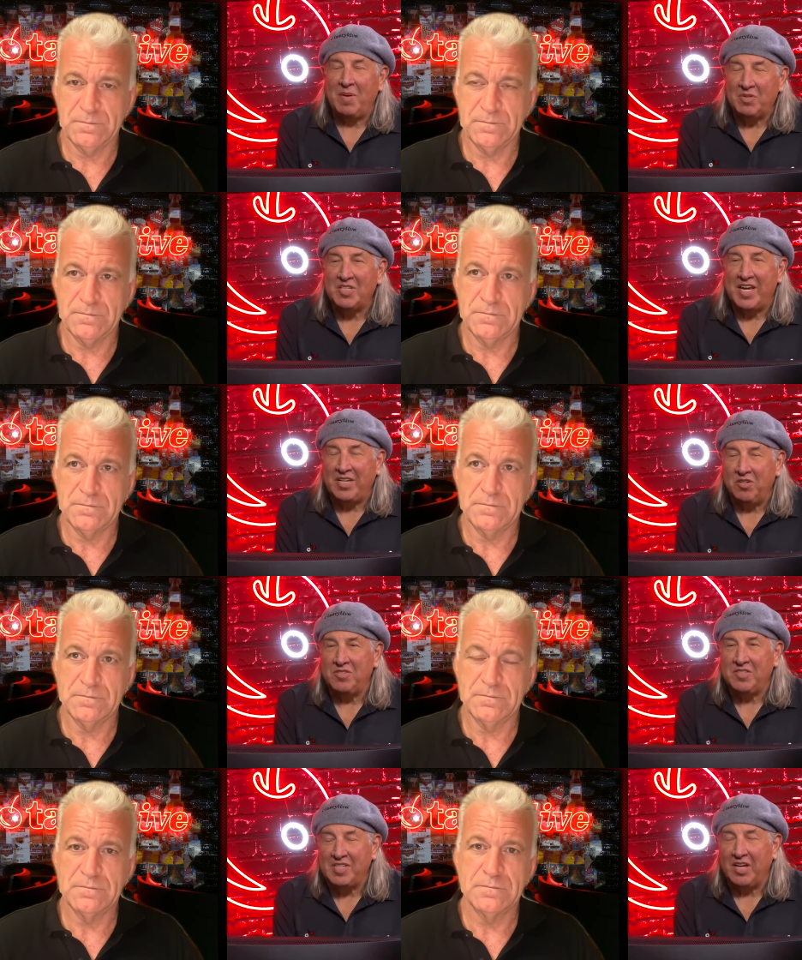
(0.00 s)
Speaker 1: that take you
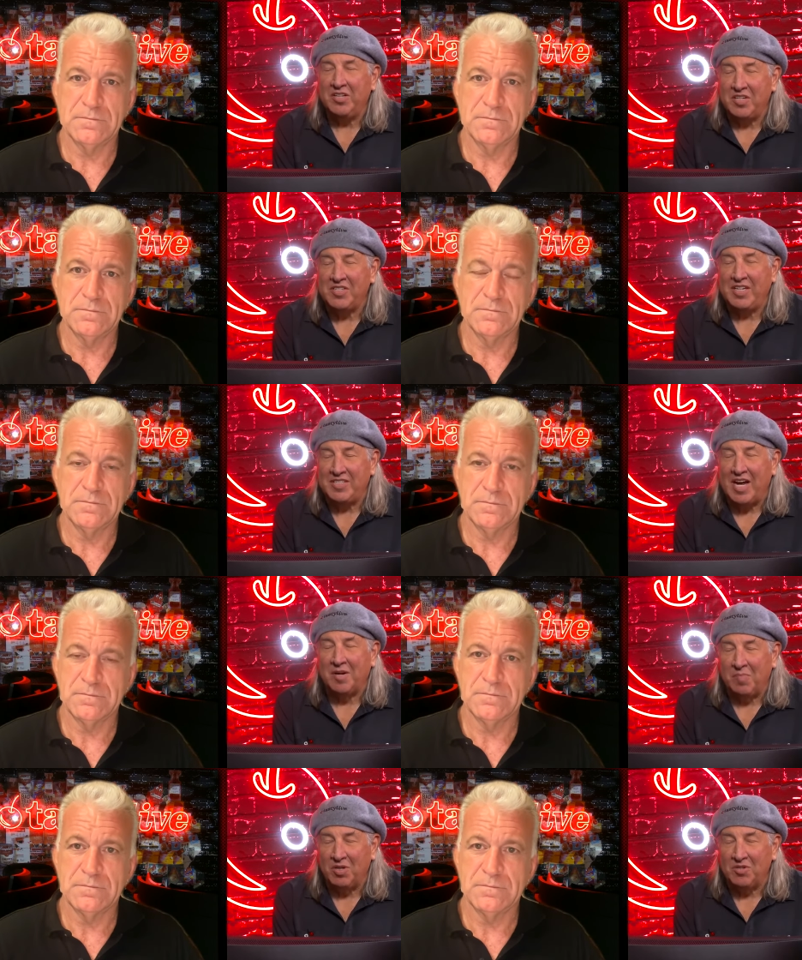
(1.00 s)
tell you to take down a
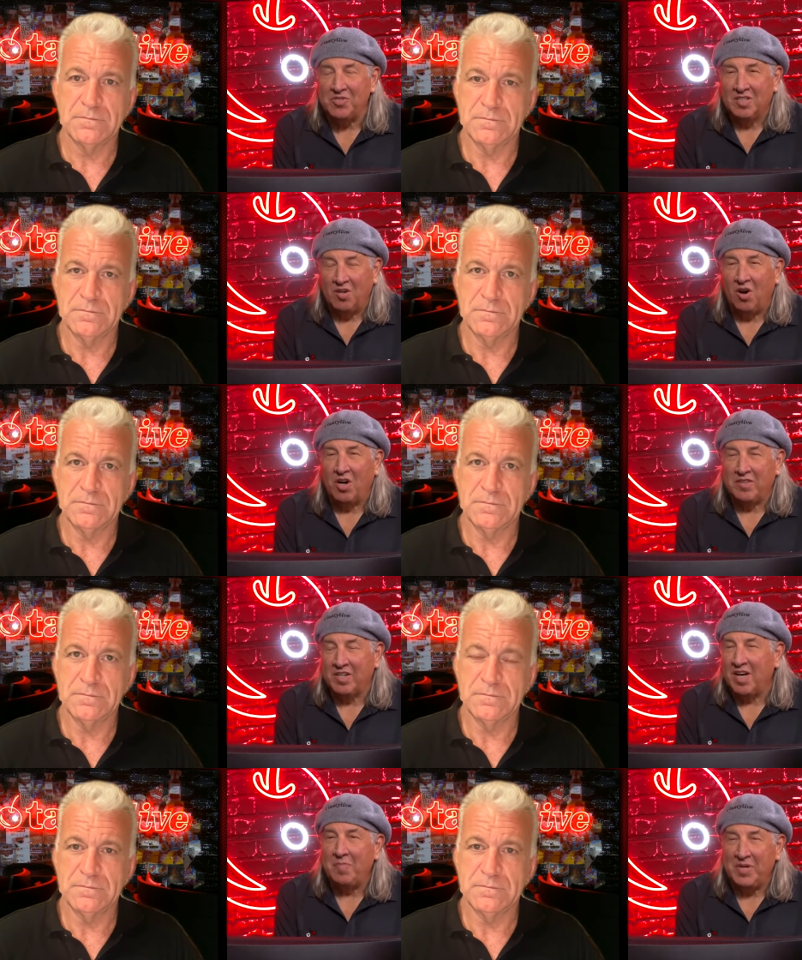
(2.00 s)
post are the
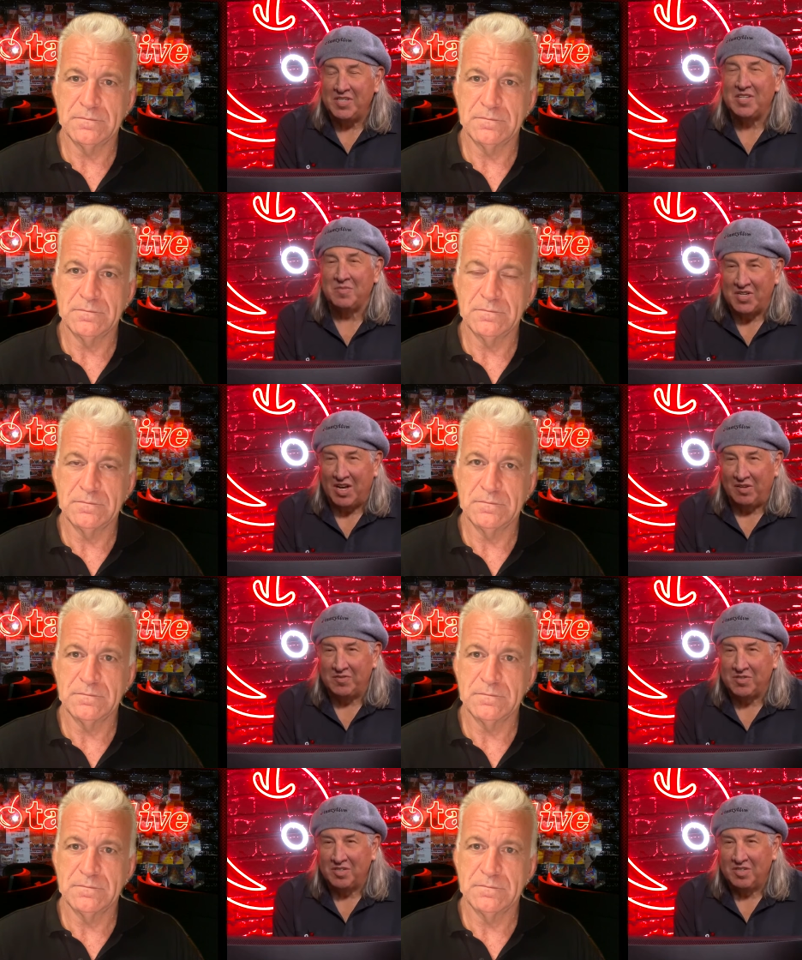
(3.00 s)
companies
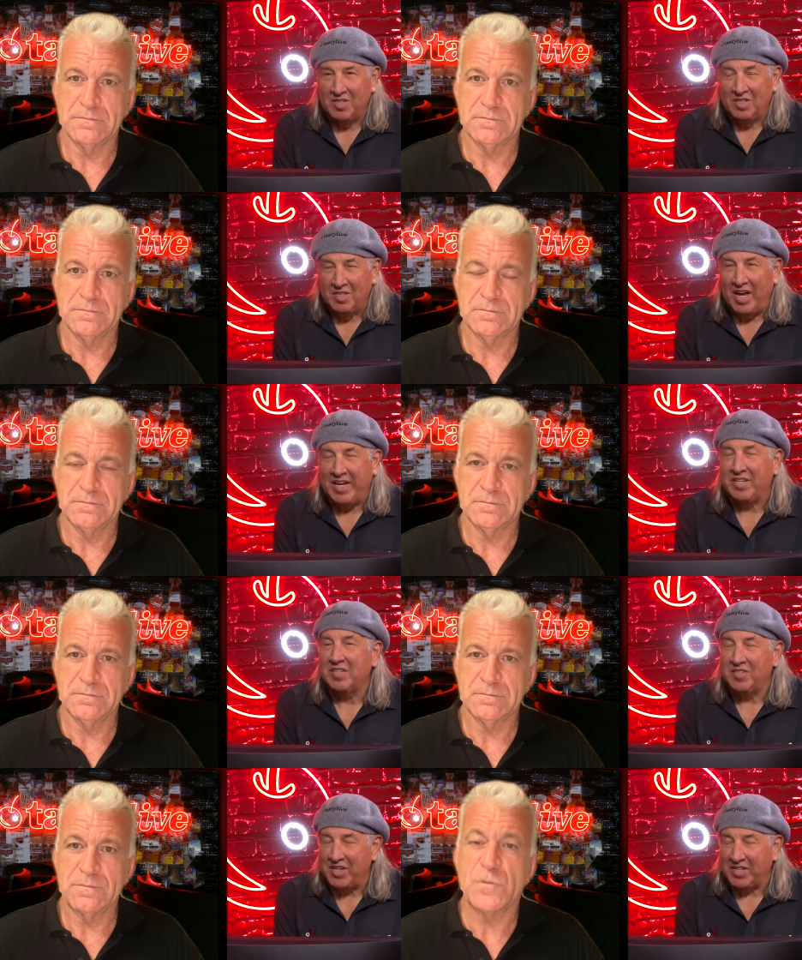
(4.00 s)
themselves, like
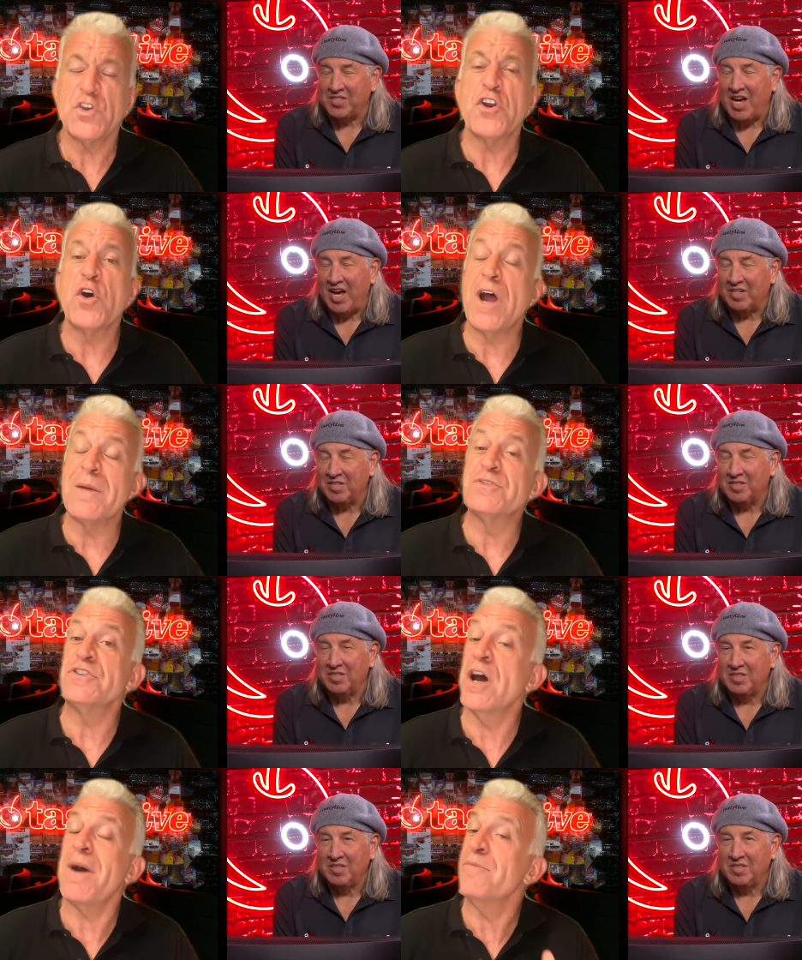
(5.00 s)
TikTok. No, no, no,
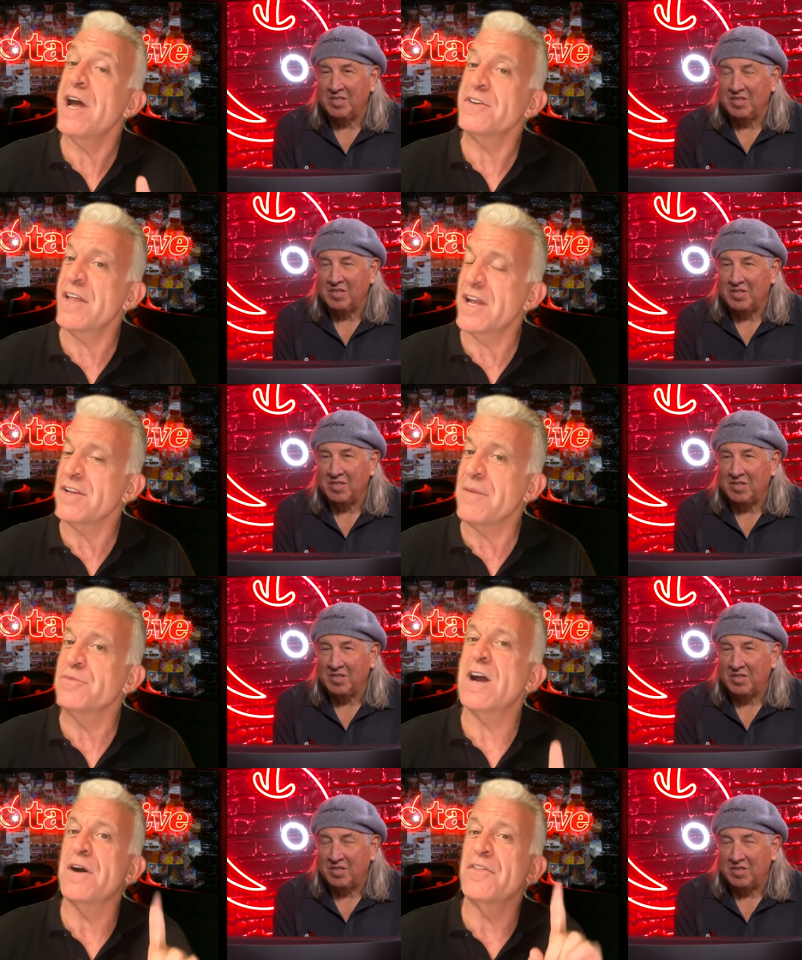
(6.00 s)
I'm,
Speaker 2: not, I'm, not,
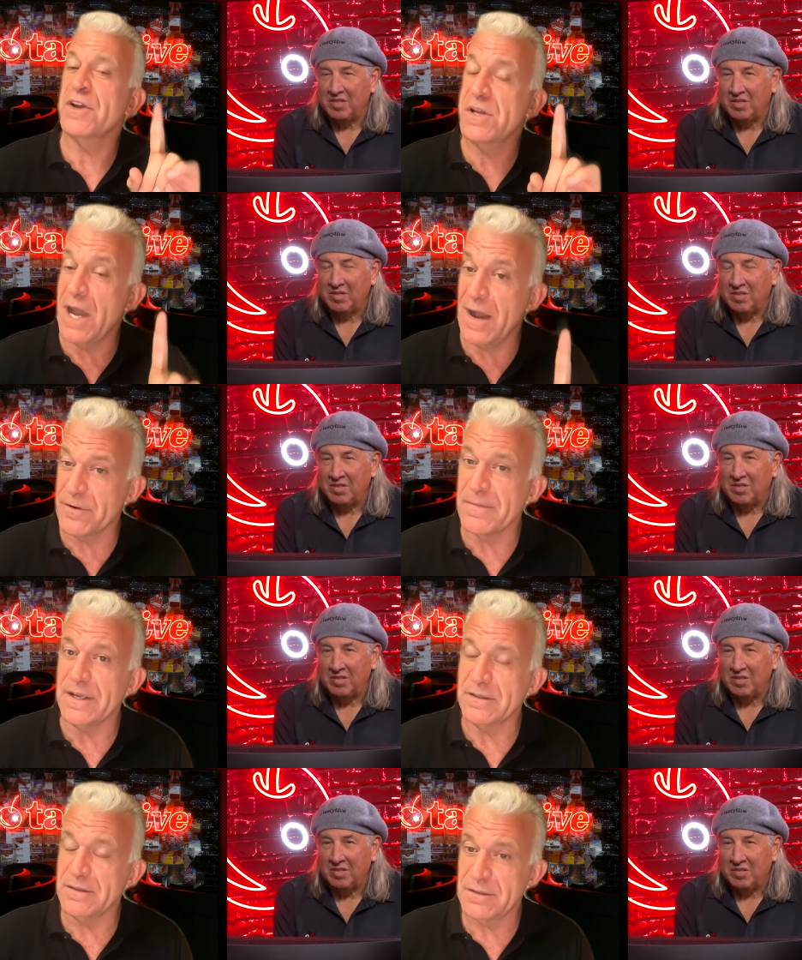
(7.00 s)
talking about the
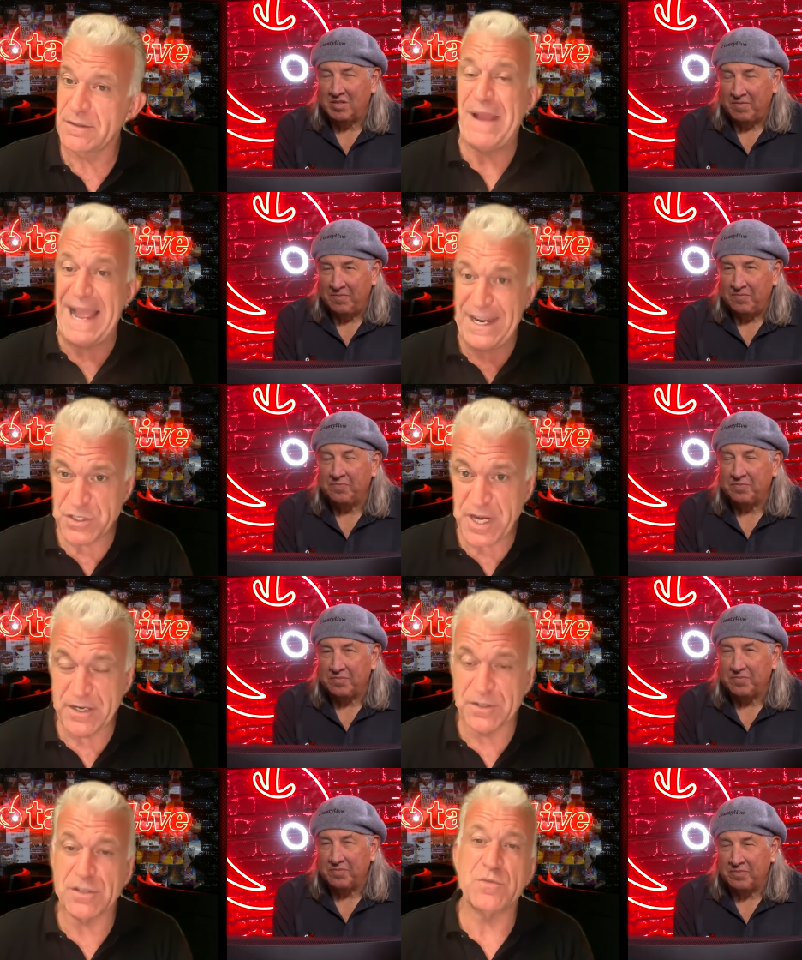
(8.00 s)
government back
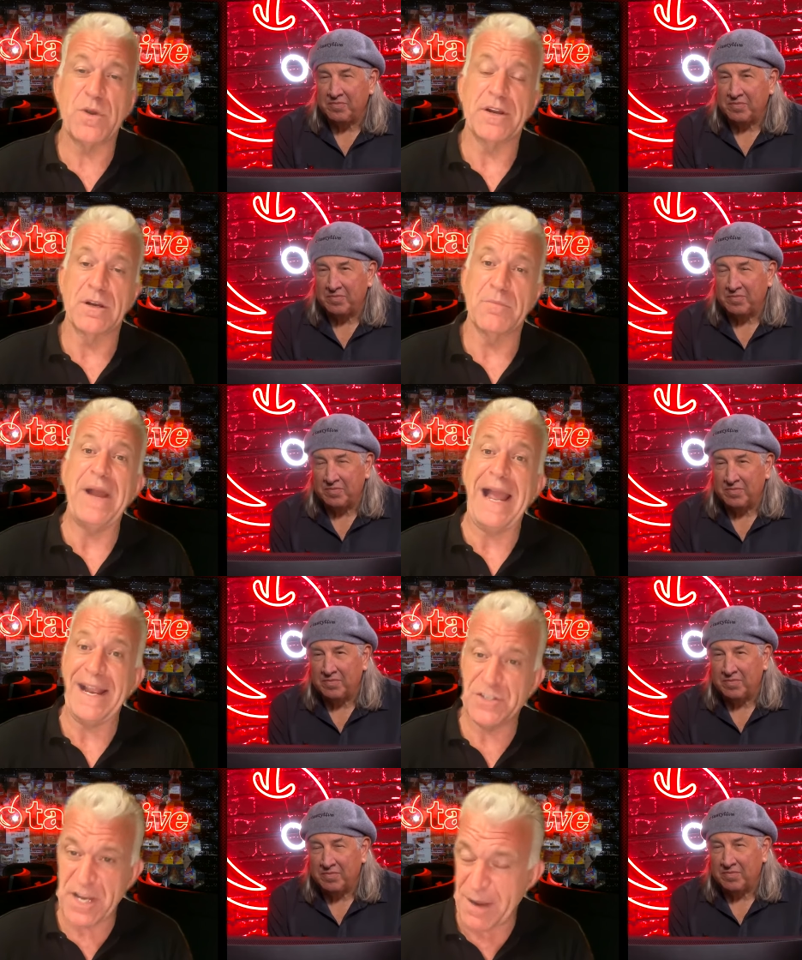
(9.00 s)
channel to Twitter,
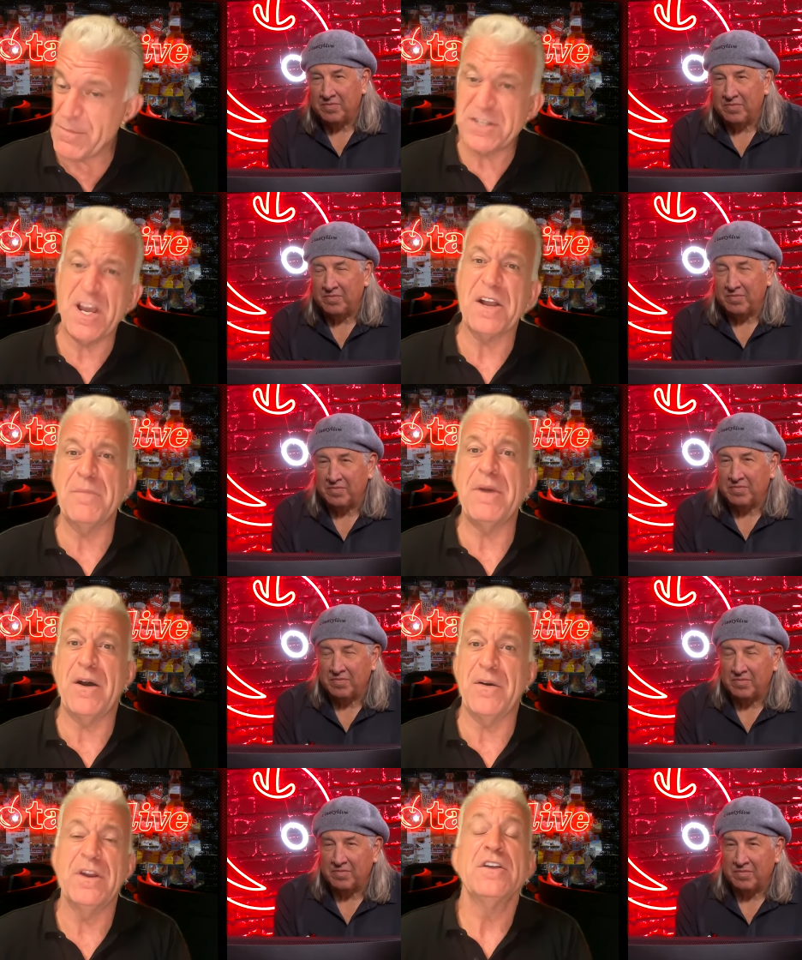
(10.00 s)
back channel. I'm not talking
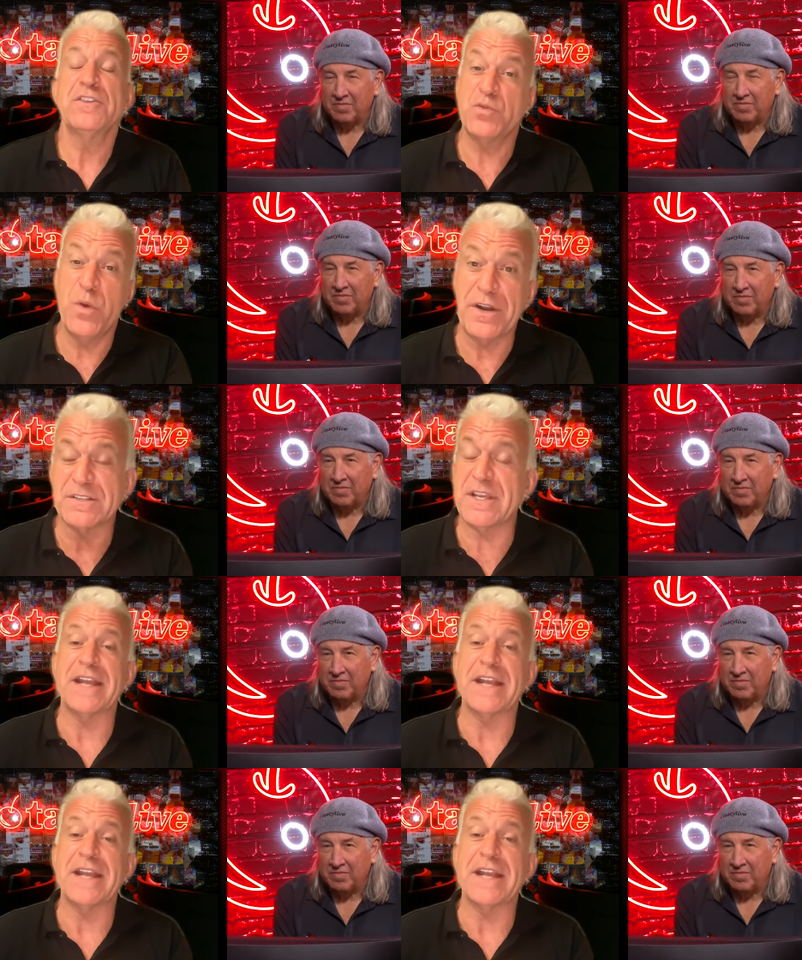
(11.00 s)
about Twitter